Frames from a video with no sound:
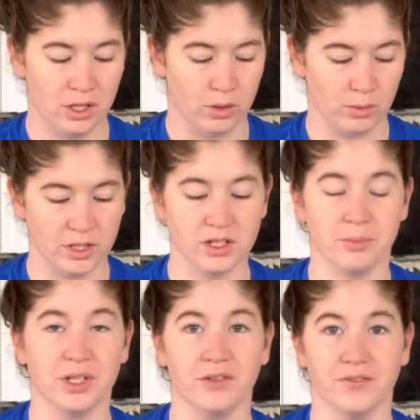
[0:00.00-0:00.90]
One of the
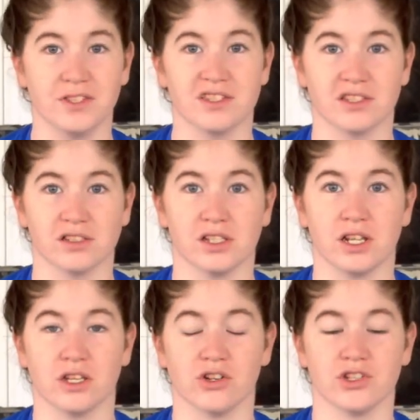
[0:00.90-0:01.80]
benefits to
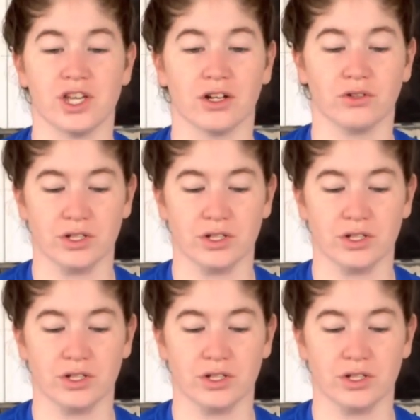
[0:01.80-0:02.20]
cleaning your saddle